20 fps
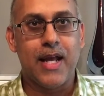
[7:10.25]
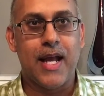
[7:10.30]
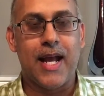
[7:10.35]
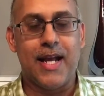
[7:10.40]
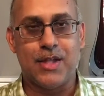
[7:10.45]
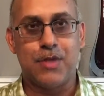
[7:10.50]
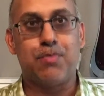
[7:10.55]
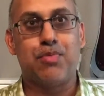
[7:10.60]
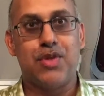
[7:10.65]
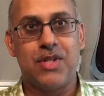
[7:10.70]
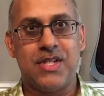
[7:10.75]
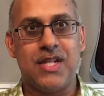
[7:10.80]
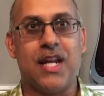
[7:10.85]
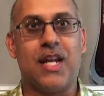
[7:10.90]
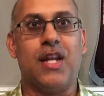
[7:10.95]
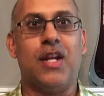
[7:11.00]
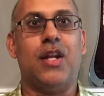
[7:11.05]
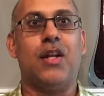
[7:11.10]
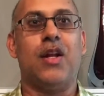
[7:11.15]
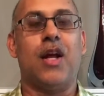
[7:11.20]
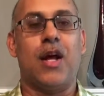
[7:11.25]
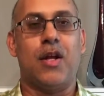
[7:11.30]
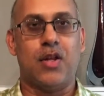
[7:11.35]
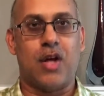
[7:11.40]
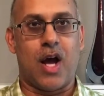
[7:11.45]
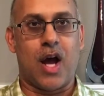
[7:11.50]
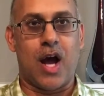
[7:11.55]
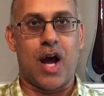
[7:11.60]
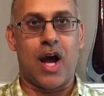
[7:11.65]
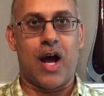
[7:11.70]
it's preceded
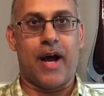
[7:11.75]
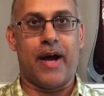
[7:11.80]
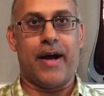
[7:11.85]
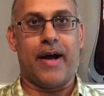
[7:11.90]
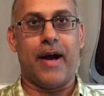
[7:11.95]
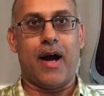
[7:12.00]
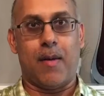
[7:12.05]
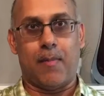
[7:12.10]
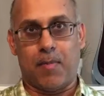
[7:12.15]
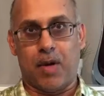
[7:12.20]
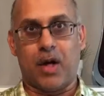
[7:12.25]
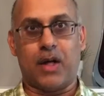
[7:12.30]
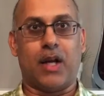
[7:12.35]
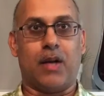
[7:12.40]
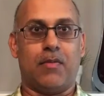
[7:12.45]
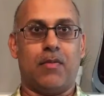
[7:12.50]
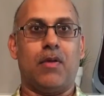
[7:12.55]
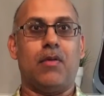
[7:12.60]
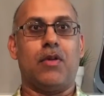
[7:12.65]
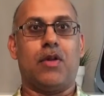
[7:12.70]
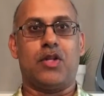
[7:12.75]
a market,